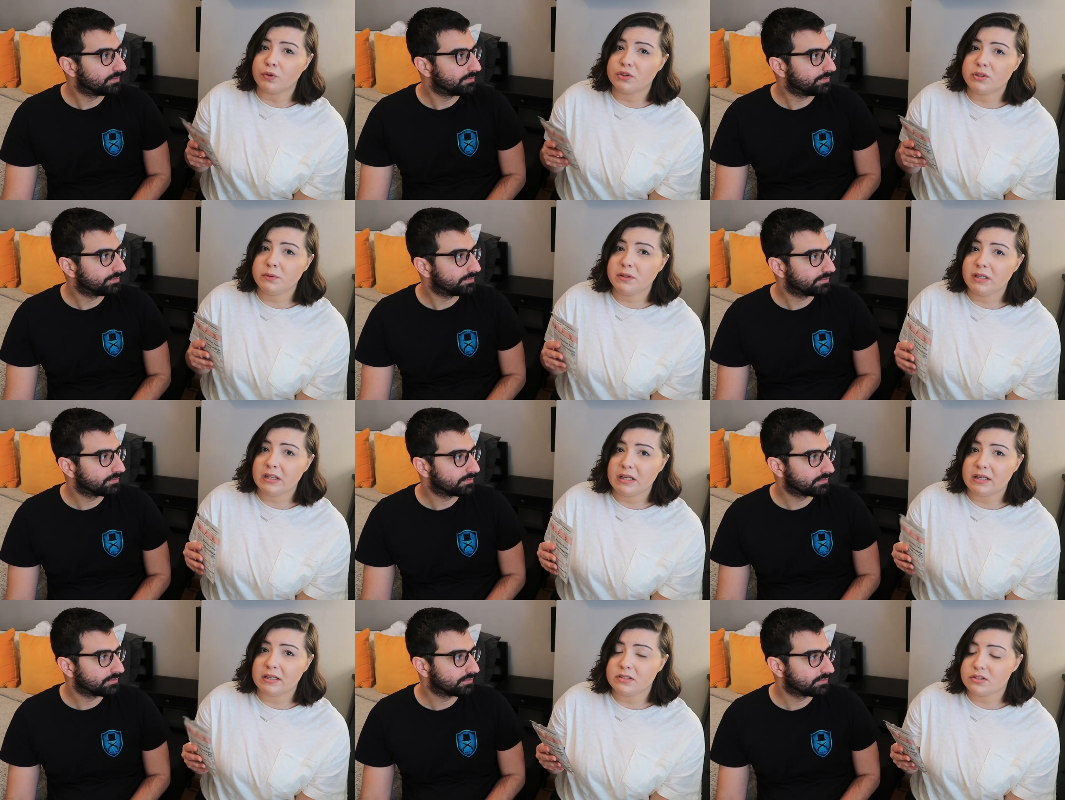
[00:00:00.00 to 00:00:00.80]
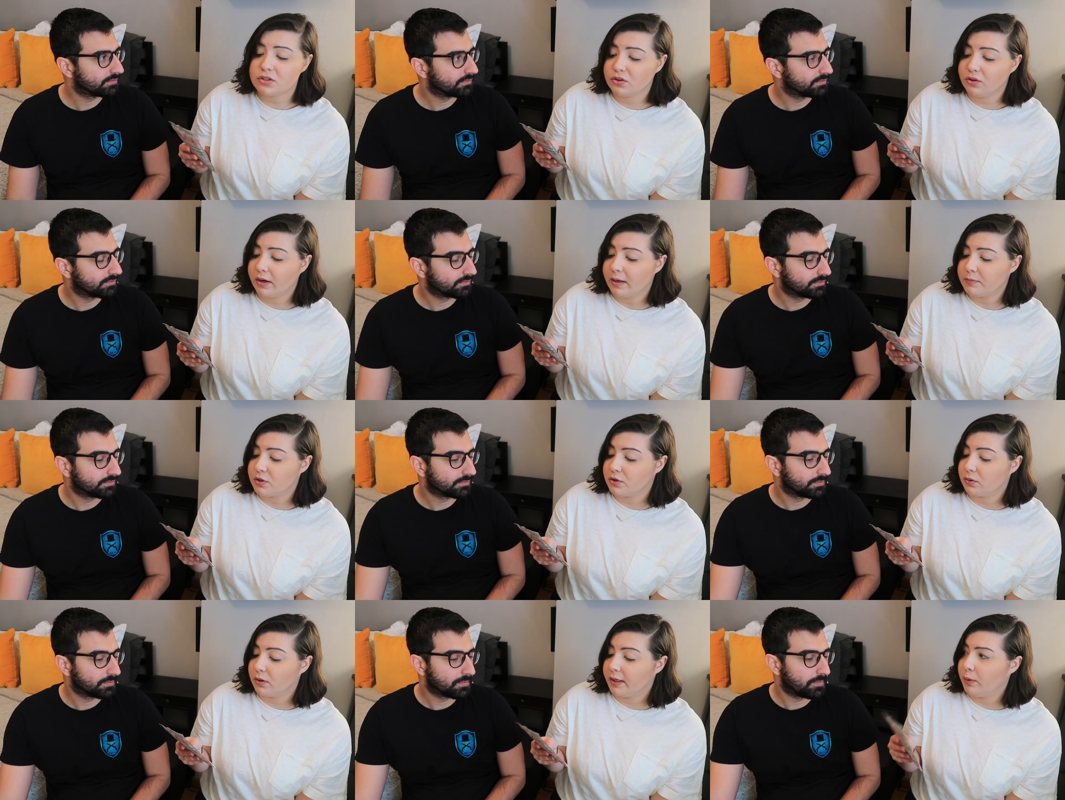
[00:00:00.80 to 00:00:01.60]
Speaker 1: We'll do it in an Instagram
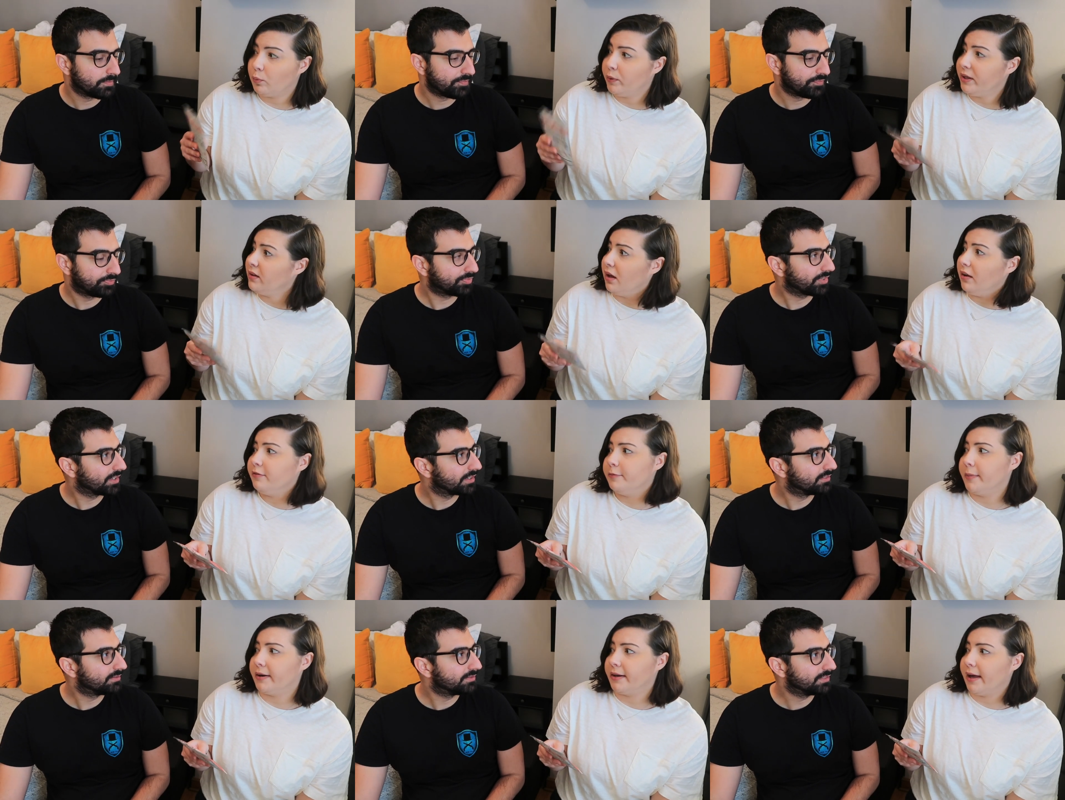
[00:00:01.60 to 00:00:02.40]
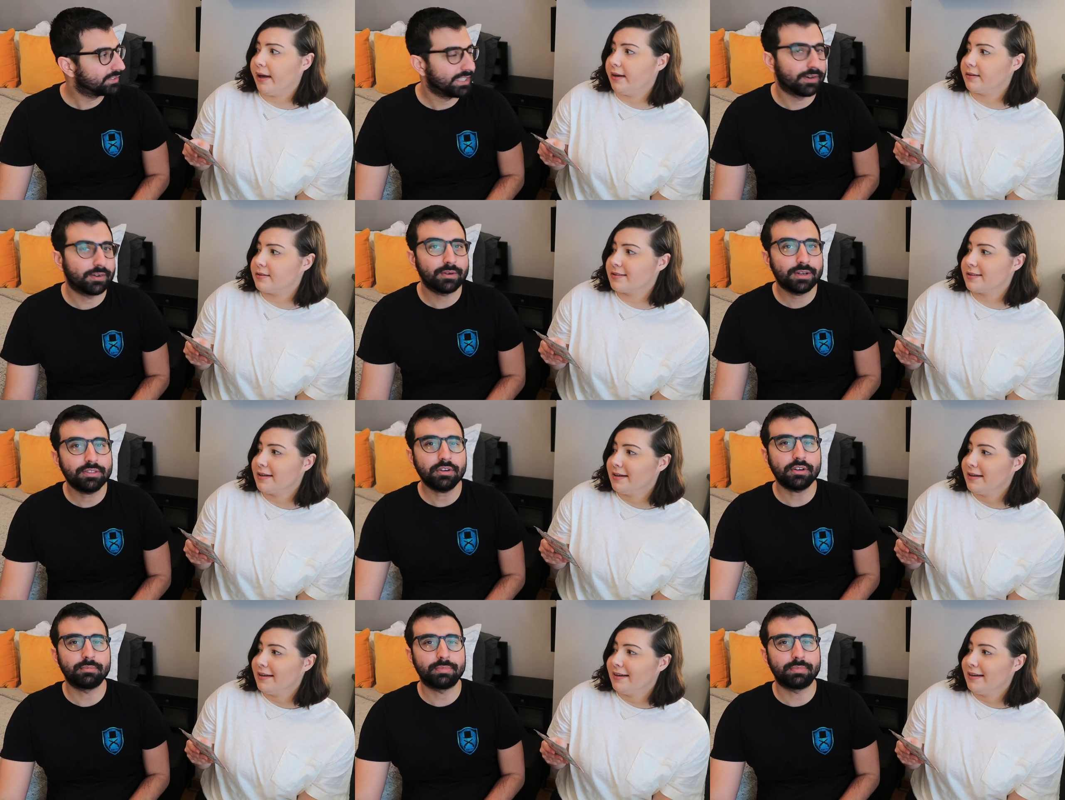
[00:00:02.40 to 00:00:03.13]
story. We love mug cakes. Yeah, we went through a